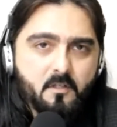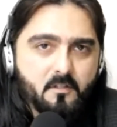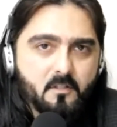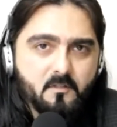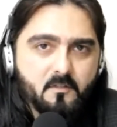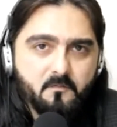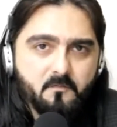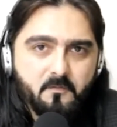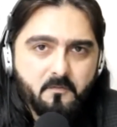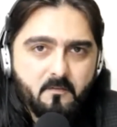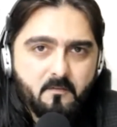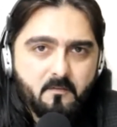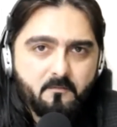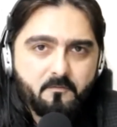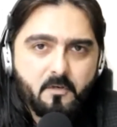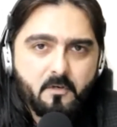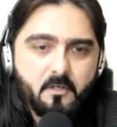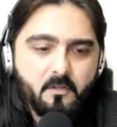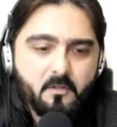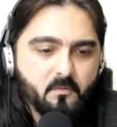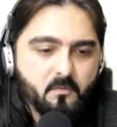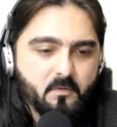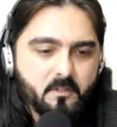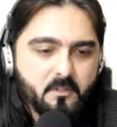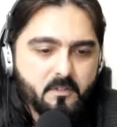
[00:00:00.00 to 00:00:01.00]
just feel free
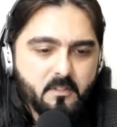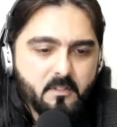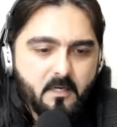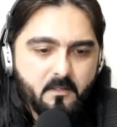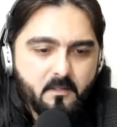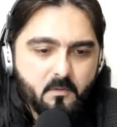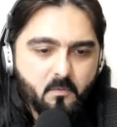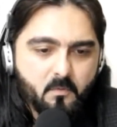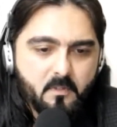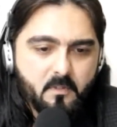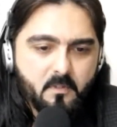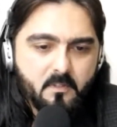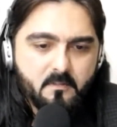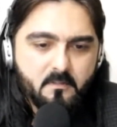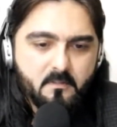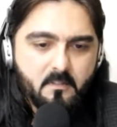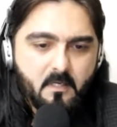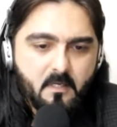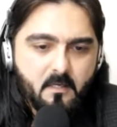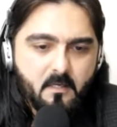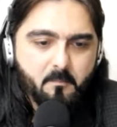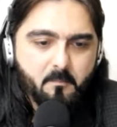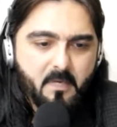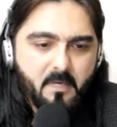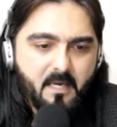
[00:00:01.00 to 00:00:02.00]
to reach out to us
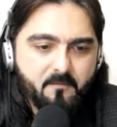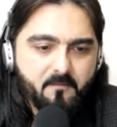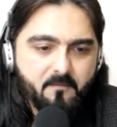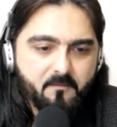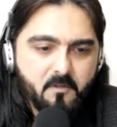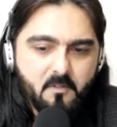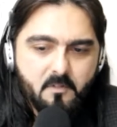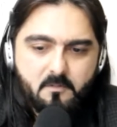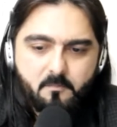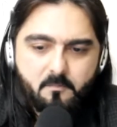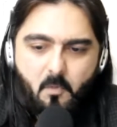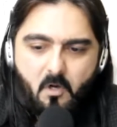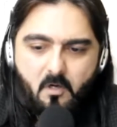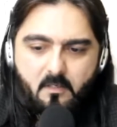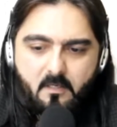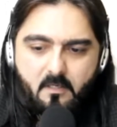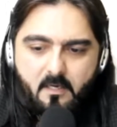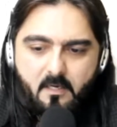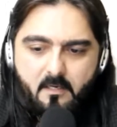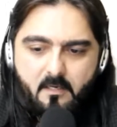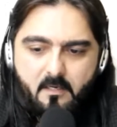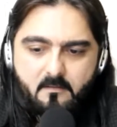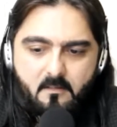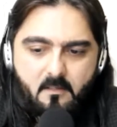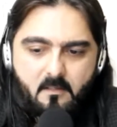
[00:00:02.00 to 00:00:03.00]
after this
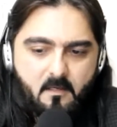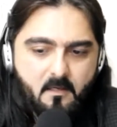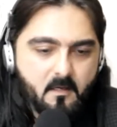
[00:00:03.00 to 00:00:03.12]
podcast.